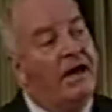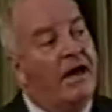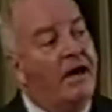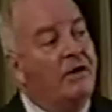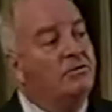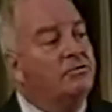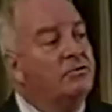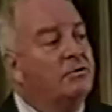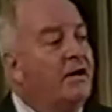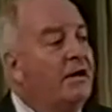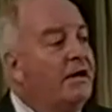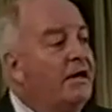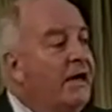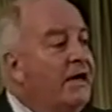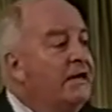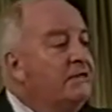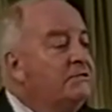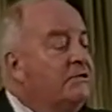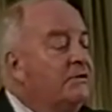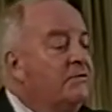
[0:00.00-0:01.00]
now took a
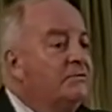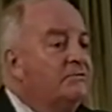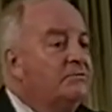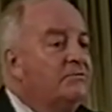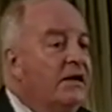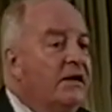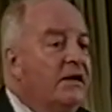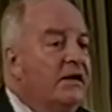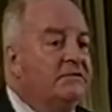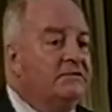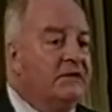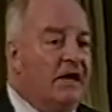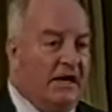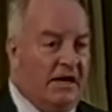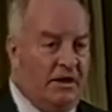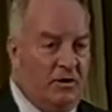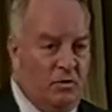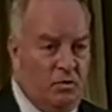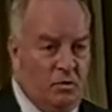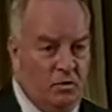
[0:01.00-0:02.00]
case to Australia's
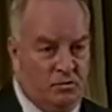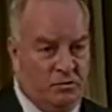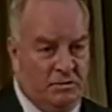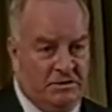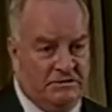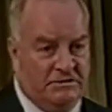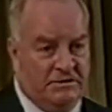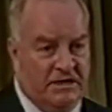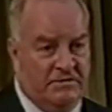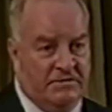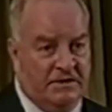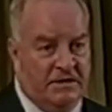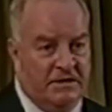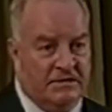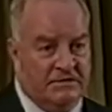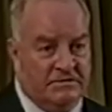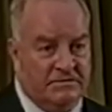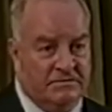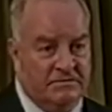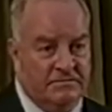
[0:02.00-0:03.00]
High Court which said
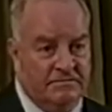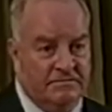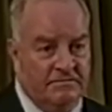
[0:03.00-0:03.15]
this.